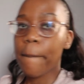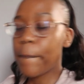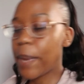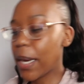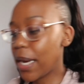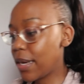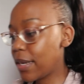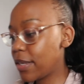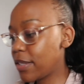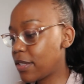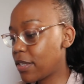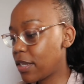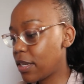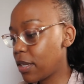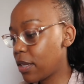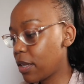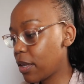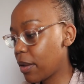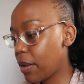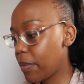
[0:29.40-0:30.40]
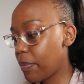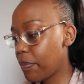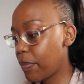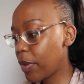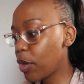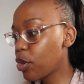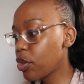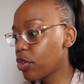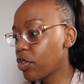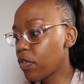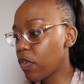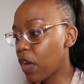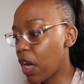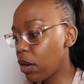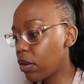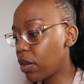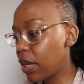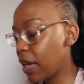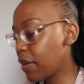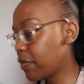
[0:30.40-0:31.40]
but because of
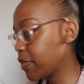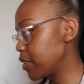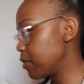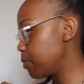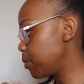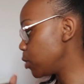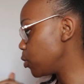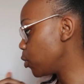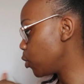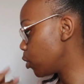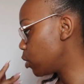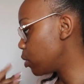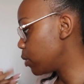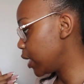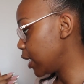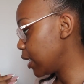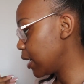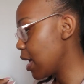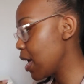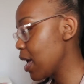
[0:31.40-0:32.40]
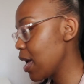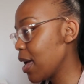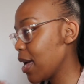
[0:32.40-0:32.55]
how life has been going